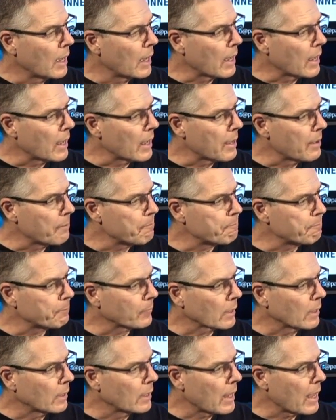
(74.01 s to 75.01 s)

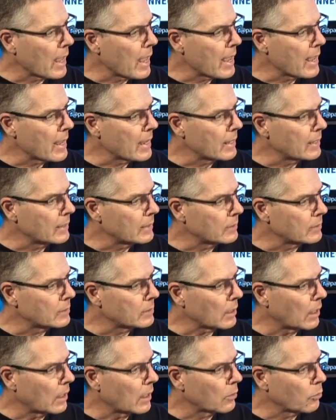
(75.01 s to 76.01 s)
and
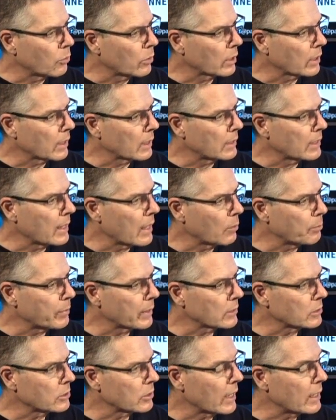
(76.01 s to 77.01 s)
I work in helping
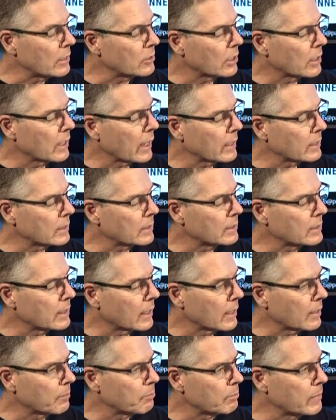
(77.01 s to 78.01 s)
to educate
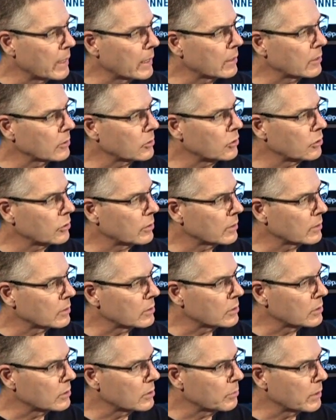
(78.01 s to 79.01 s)
medical
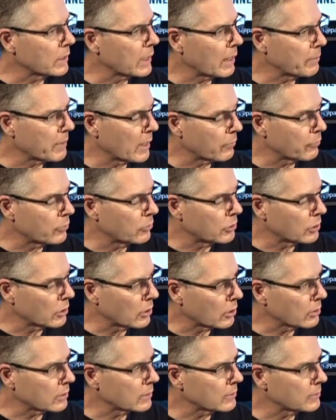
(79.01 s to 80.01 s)
students to become our future
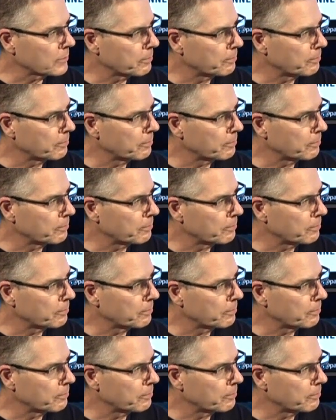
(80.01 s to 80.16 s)
doctors.